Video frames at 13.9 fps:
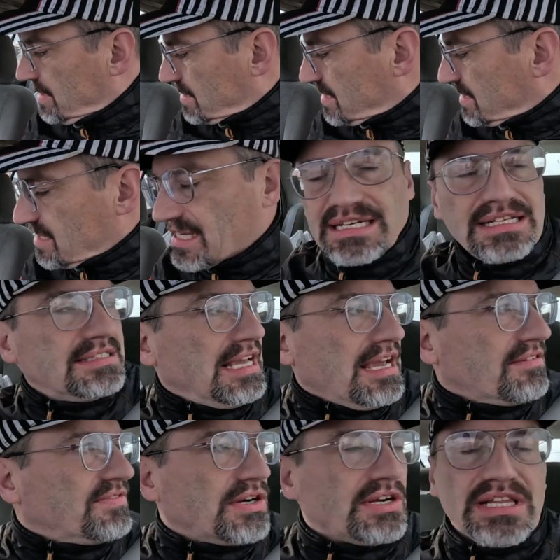This isn't gonna
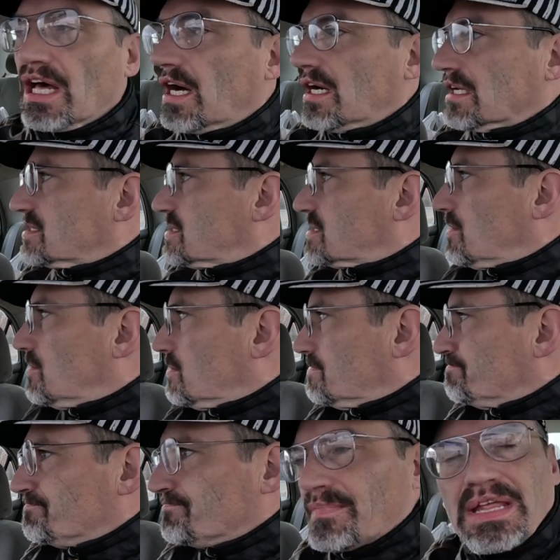take very long, so.
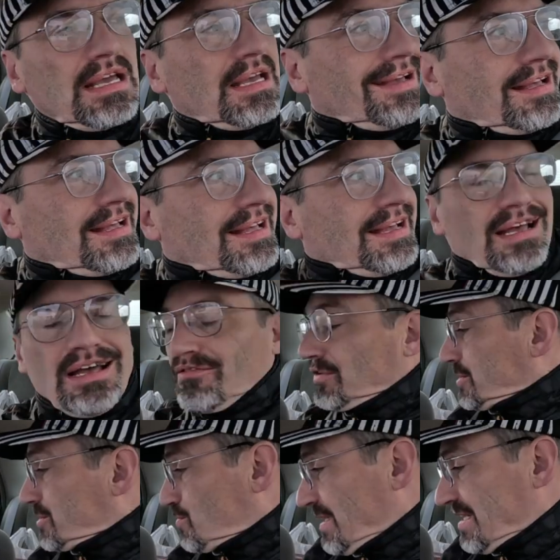
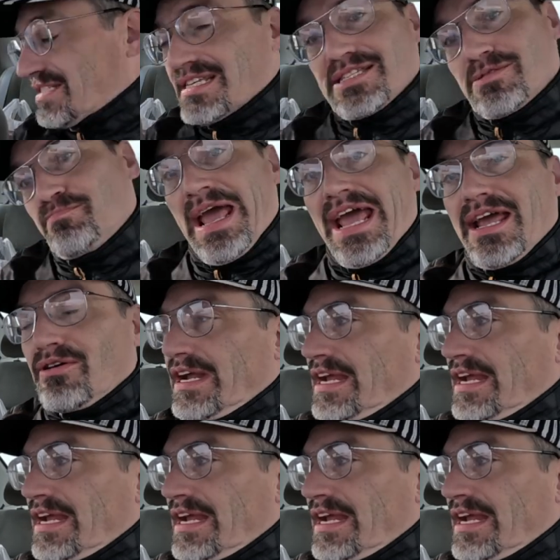First one is this bag